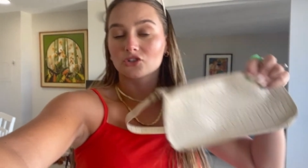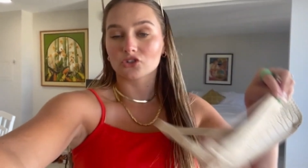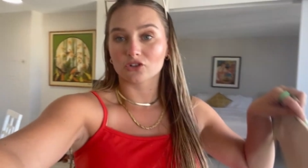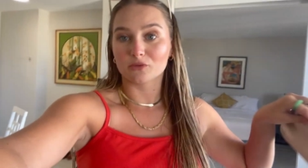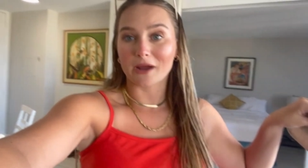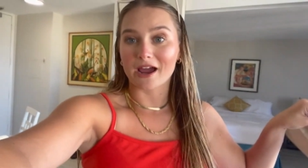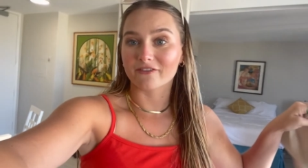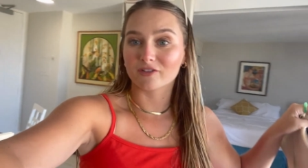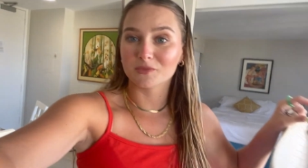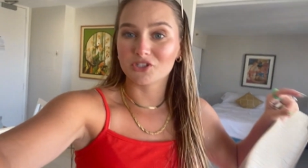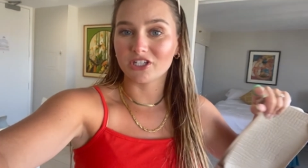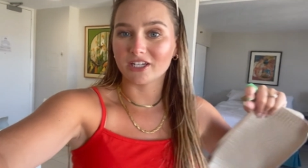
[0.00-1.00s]
shoulder bag
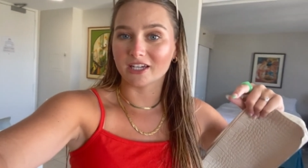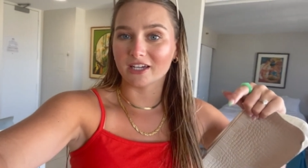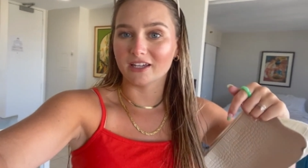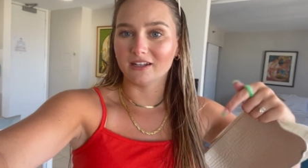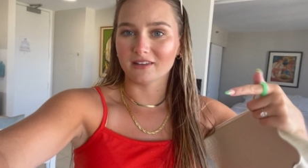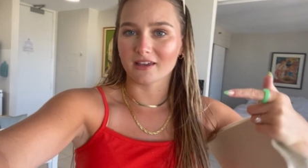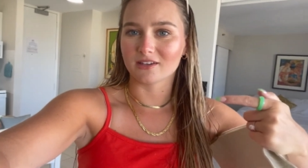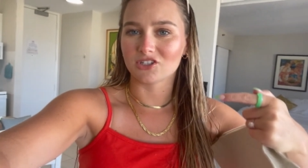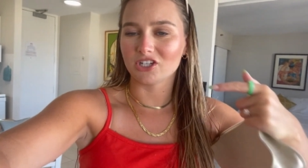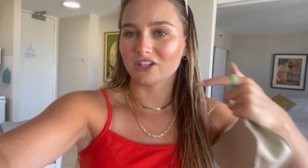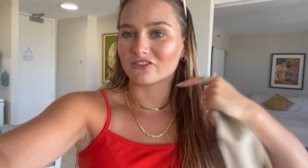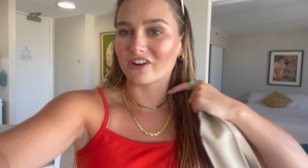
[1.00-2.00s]
from Shein like
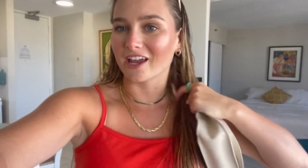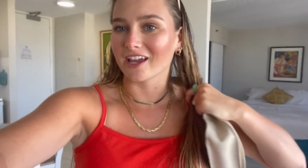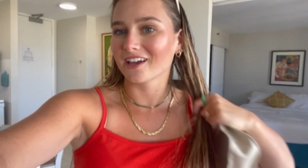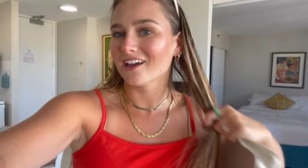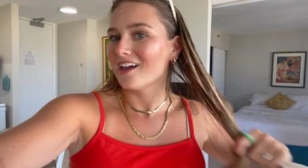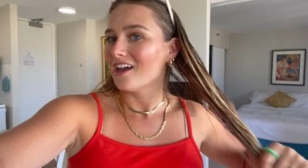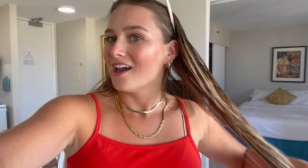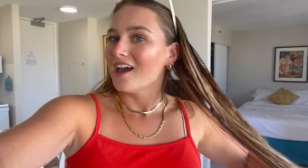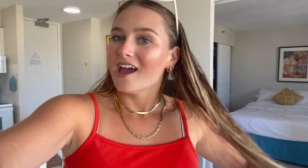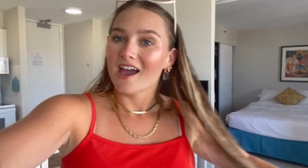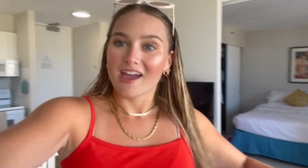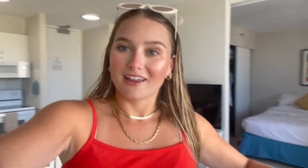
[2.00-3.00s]
Shein ring.
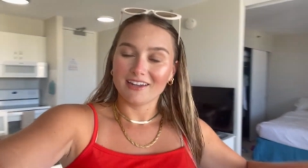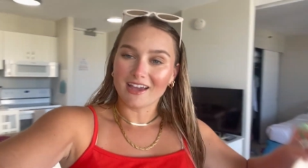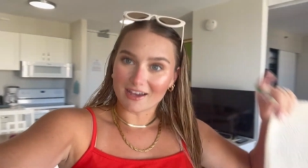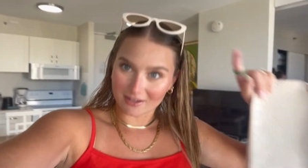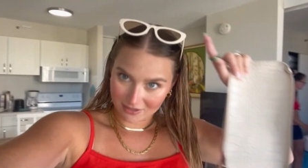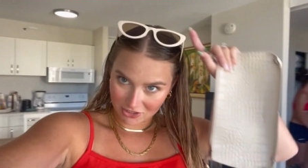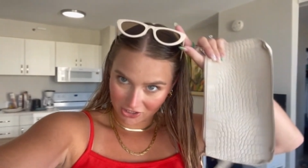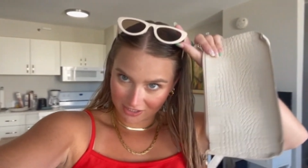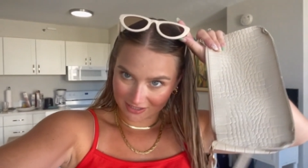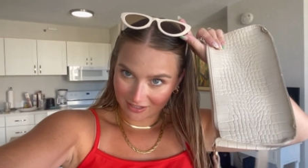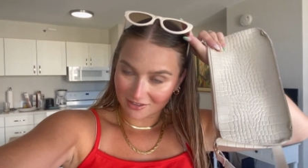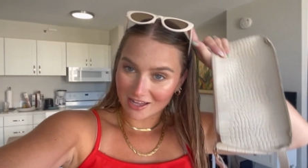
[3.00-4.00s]
And yeah,
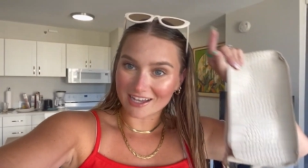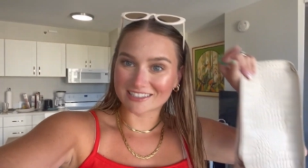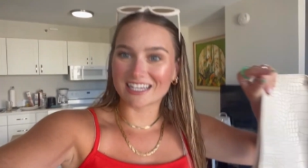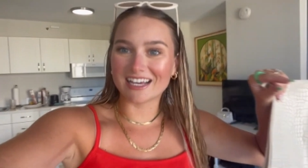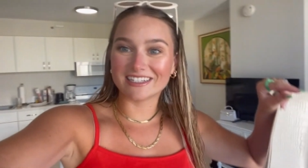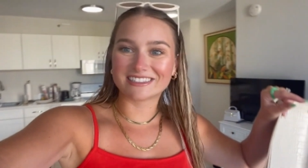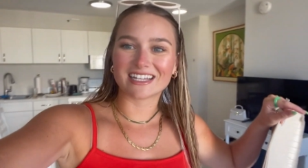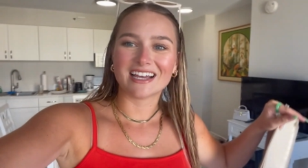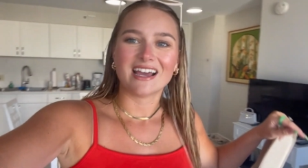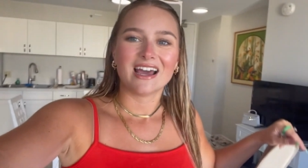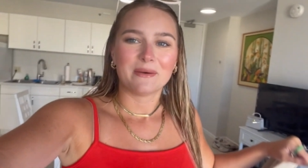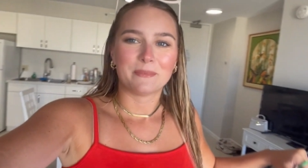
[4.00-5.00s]
Shein sunglasses,
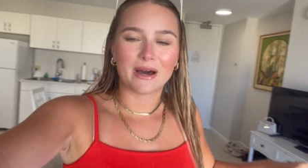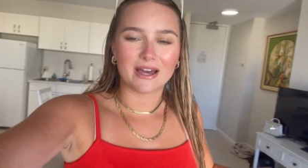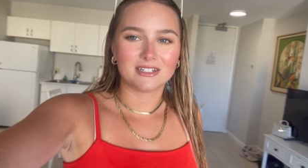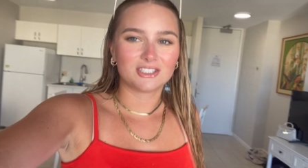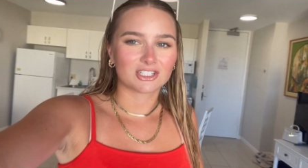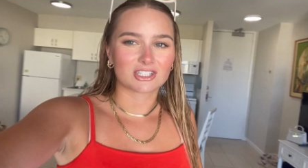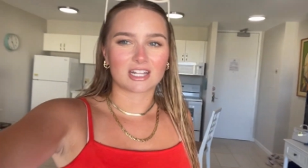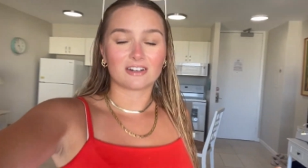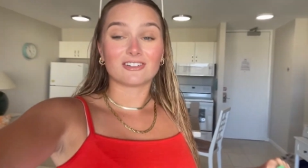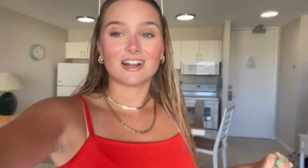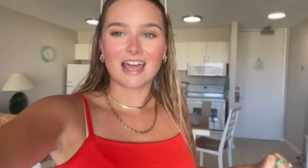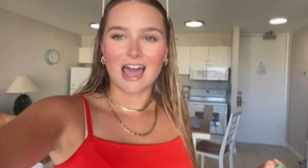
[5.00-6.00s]
but just gonna
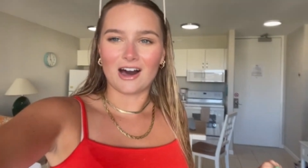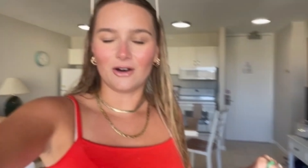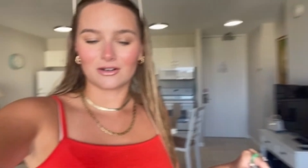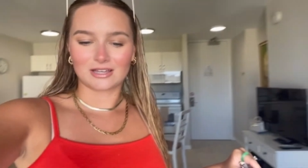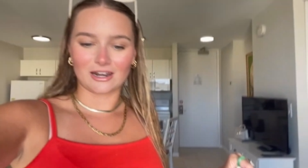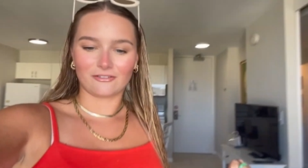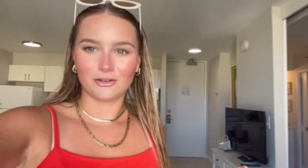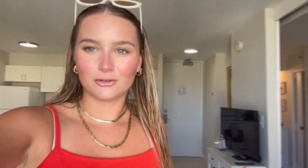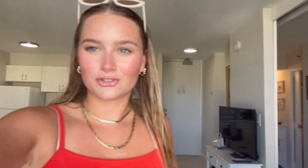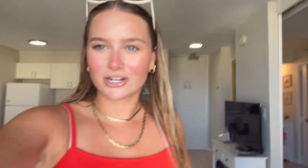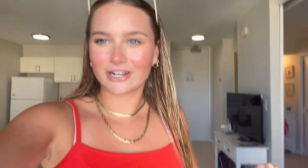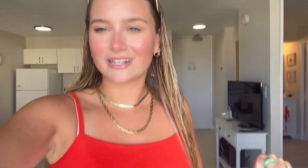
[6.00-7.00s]
run out, get a few
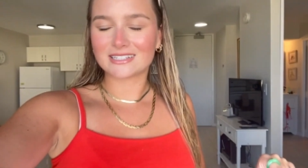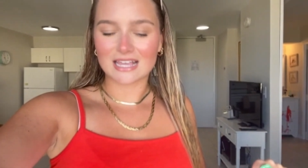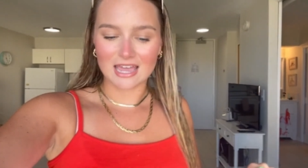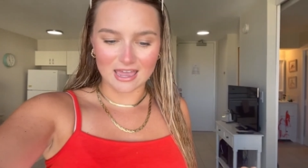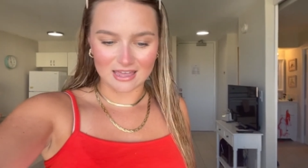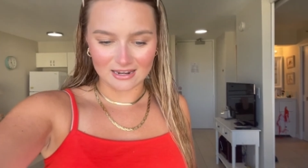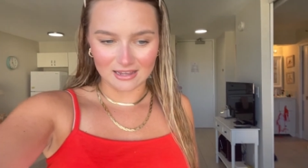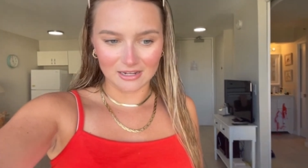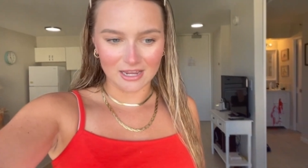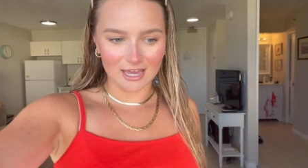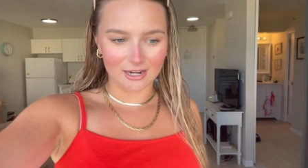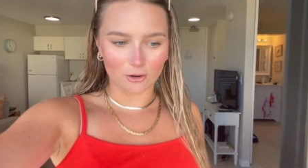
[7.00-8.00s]
drinks and
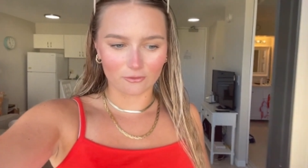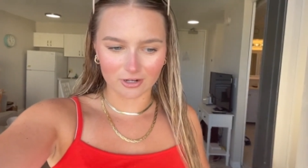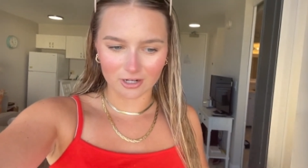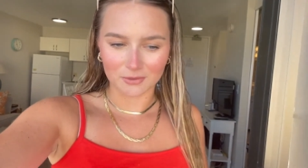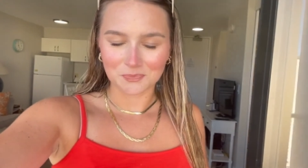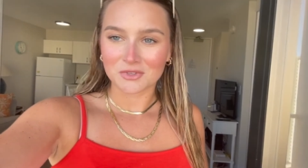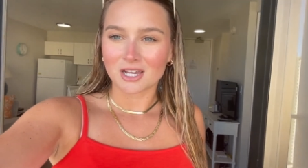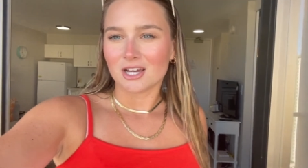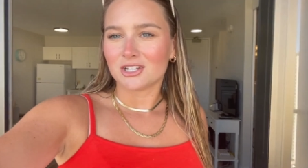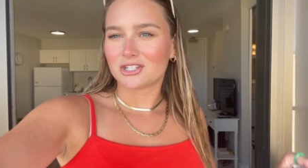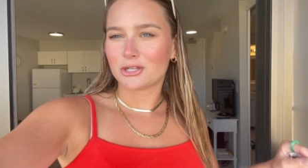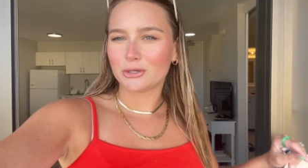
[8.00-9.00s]
head over
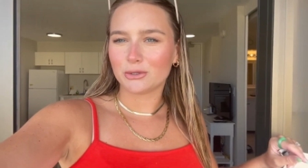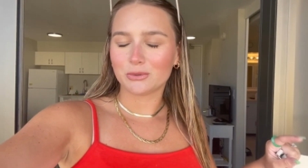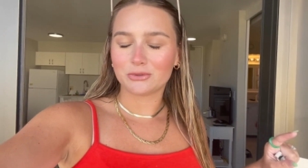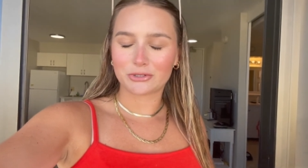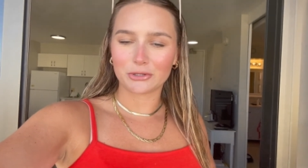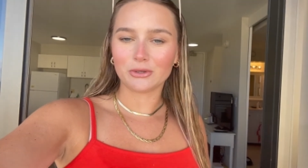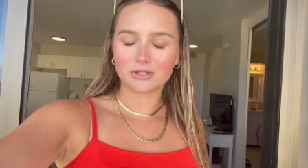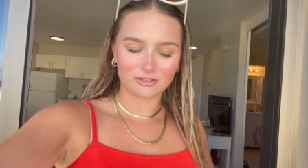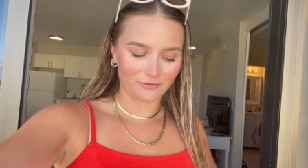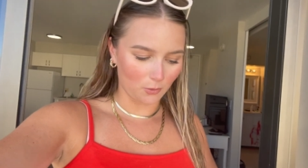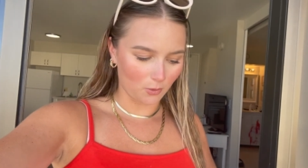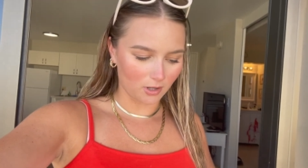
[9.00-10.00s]
to Duke's
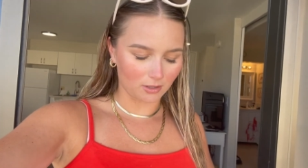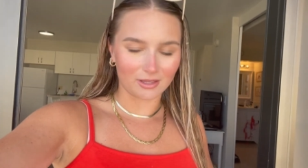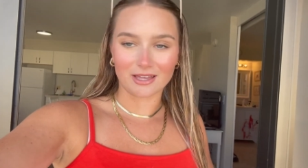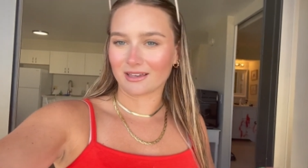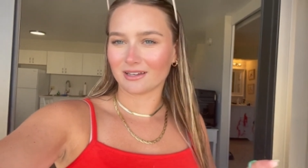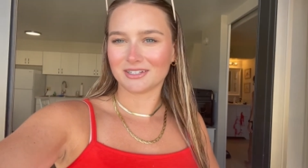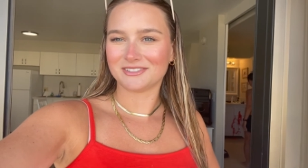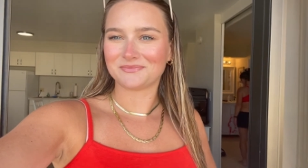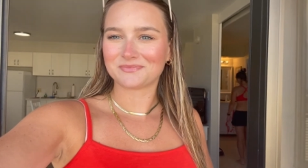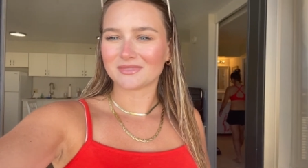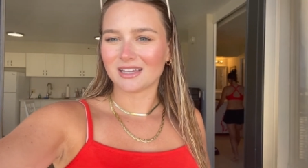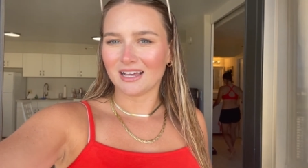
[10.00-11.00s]
for like
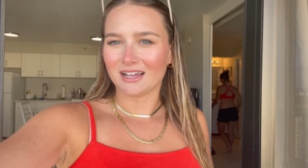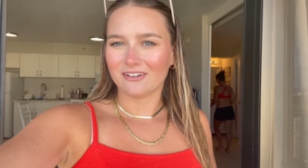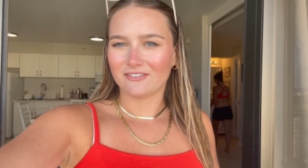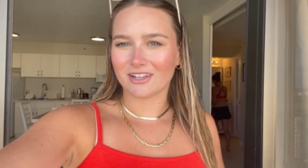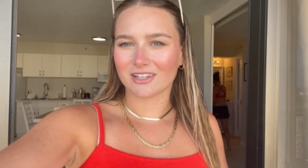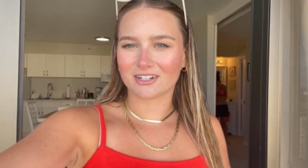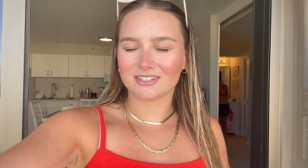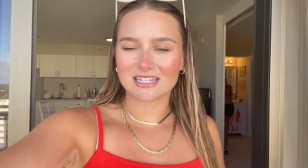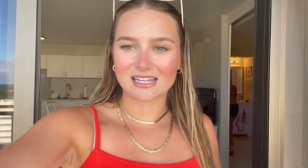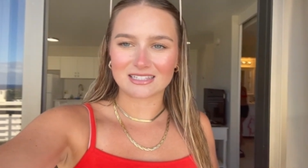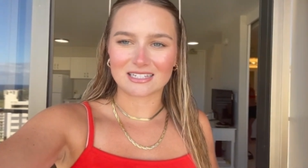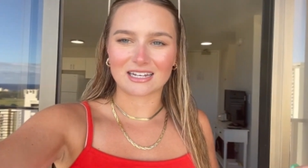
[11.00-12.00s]
fun little
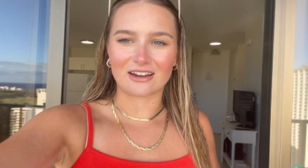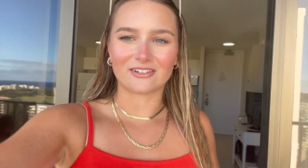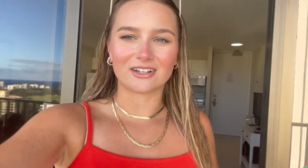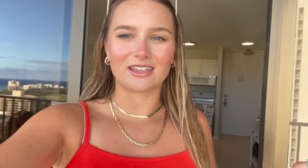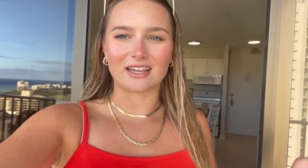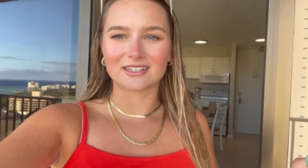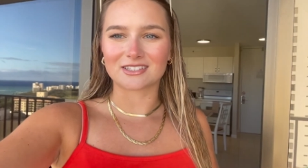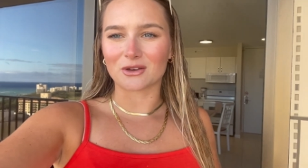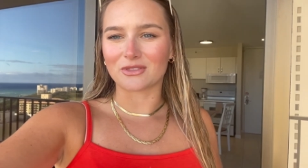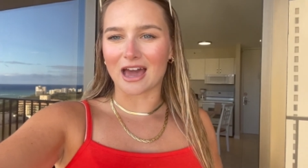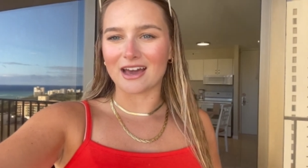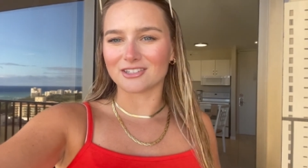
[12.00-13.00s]
dancing and everything. So
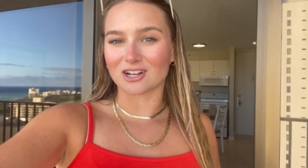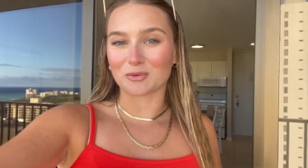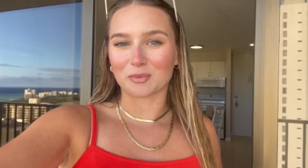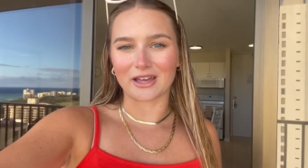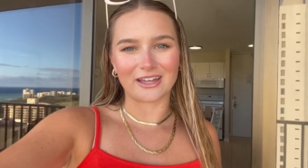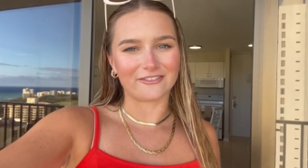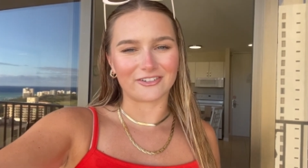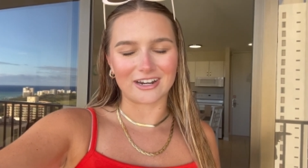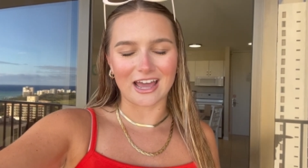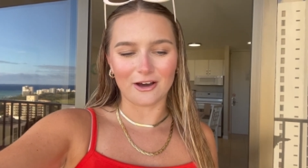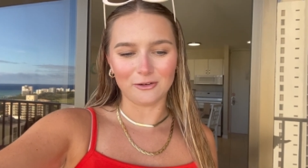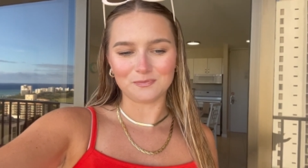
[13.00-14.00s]
that is our plan for
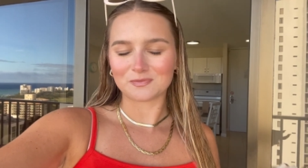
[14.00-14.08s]
now.